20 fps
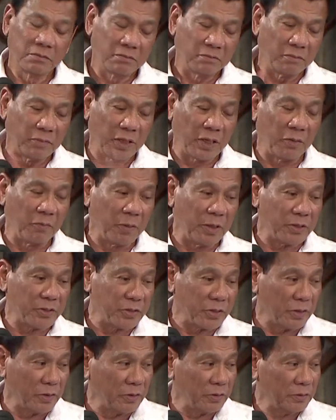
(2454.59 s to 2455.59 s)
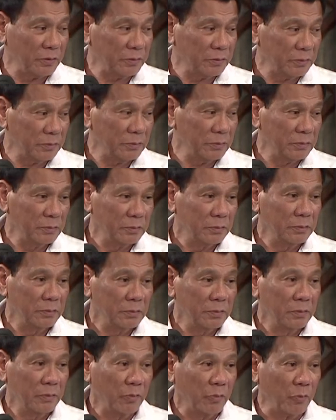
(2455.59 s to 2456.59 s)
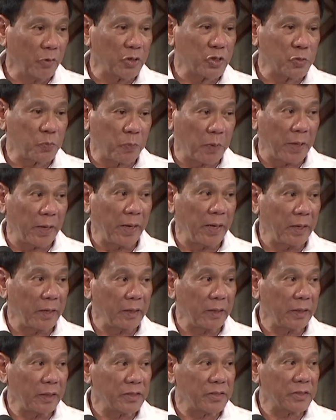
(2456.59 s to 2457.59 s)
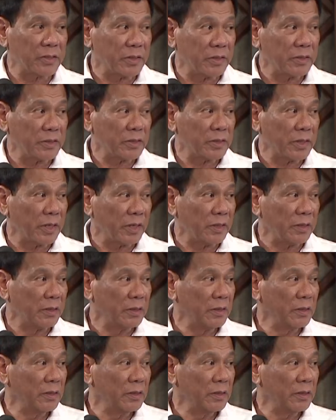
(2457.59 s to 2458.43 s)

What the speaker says: many months ago, was playing the eastern side.